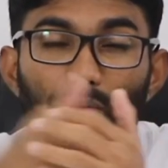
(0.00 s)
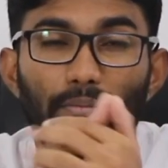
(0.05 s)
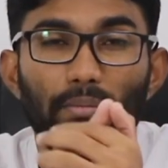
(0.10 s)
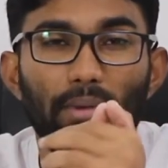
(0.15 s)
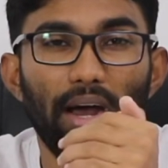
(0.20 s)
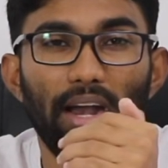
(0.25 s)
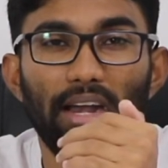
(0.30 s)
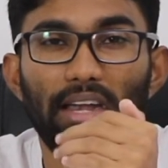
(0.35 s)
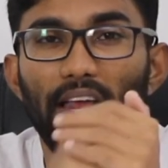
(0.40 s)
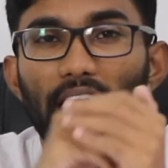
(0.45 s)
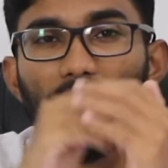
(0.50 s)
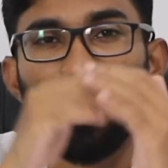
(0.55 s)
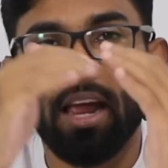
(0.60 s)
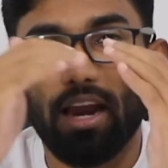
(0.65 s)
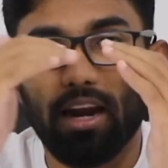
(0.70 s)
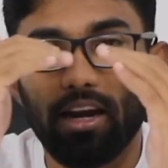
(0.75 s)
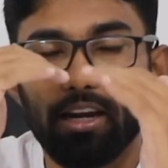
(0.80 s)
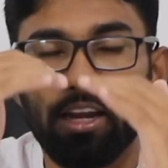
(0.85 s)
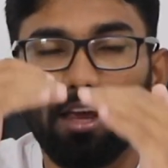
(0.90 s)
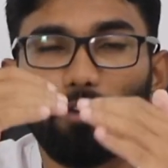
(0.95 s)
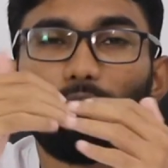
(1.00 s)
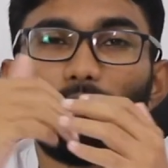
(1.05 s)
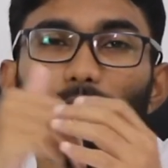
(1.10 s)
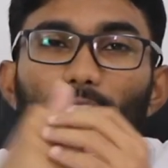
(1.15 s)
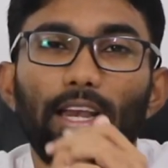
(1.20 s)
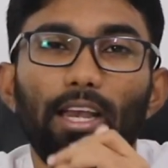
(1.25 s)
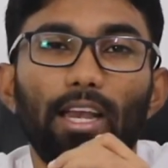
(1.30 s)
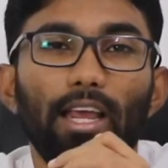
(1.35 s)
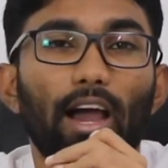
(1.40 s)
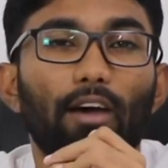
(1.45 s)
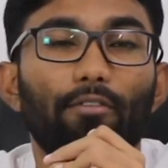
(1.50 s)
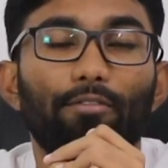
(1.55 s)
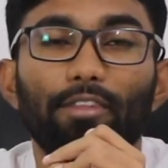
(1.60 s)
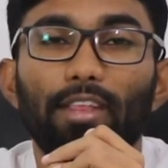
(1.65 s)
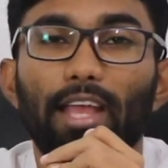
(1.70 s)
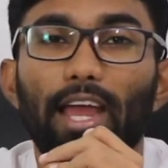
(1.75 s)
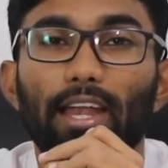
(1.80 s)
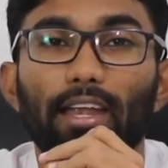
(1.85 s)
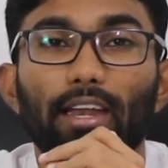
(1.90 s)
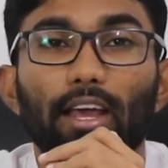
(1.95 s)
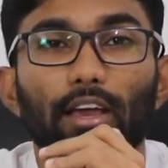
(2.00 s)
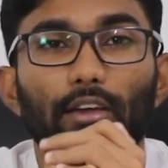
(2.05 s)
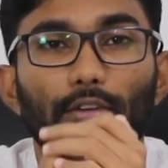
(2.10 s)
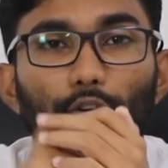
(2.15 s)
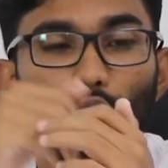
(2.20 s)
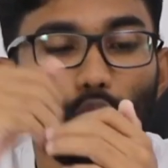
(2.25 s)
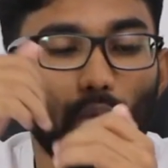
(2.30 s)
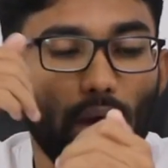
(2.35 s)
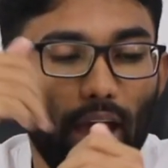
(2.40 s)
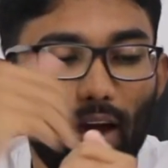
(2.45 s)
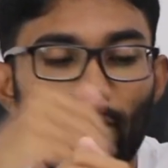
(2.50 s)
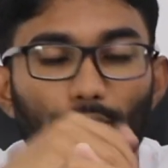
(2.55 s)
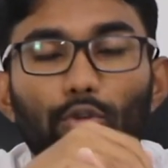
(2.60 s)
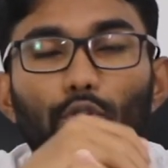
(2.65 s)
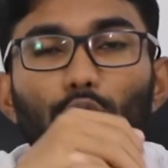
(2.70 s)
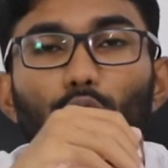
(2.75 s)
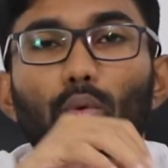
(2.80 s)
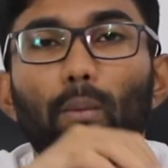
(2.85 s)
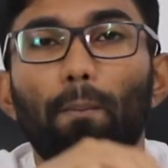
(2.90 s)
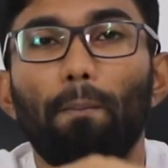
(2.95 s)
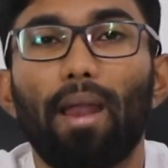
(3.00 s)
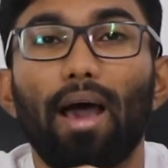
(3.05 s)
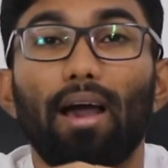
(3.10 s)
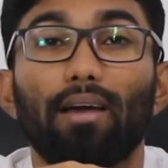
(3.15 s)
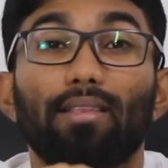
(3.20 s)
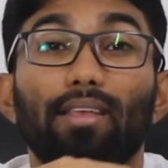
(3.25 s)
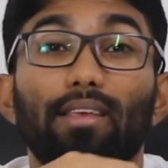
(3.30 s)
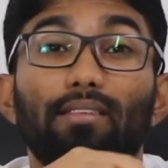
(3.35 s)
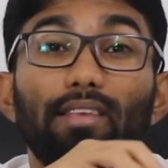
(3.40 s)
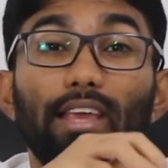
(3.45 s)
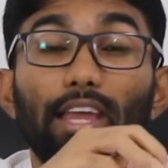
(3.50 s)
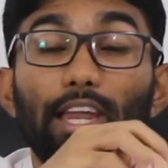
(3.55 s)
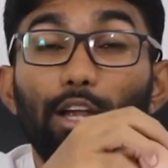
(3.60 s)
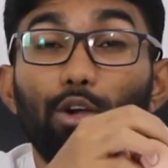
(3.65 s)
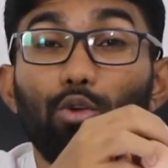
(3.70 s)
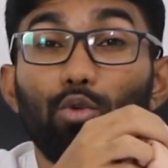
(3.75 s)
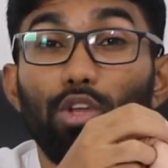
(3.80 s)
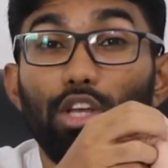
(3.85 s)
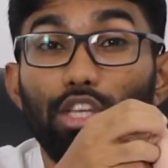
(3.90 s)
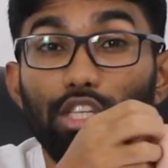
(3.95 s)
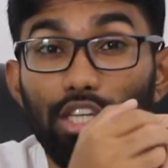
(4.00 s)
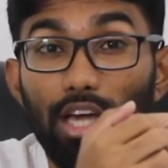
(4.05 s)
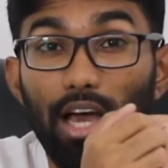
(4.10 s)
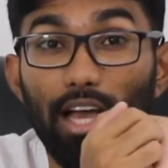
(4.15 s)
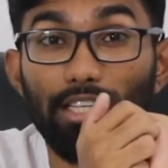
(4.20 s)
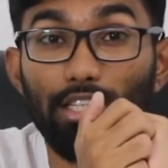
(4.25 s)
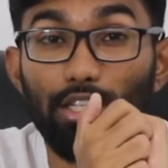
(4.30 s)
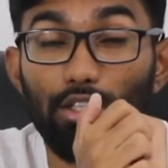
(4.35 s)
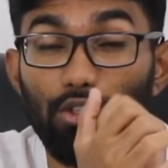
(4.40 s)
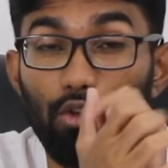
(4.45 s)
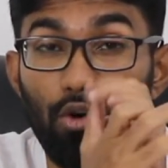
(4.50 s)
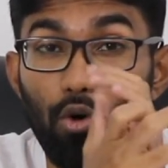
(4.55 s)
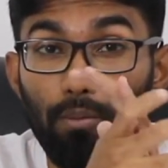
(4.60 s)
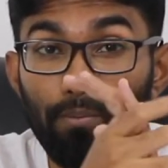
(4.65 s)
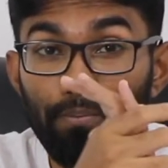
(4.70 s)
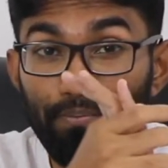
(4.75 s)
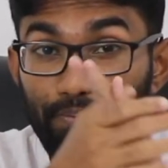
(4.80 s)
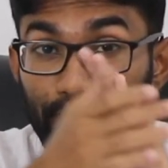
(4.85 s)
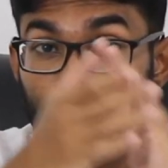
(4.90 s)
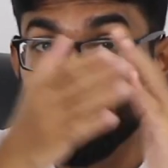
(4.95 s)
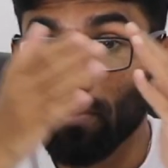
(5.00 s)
but definitely after that you have to plug this into the charger. So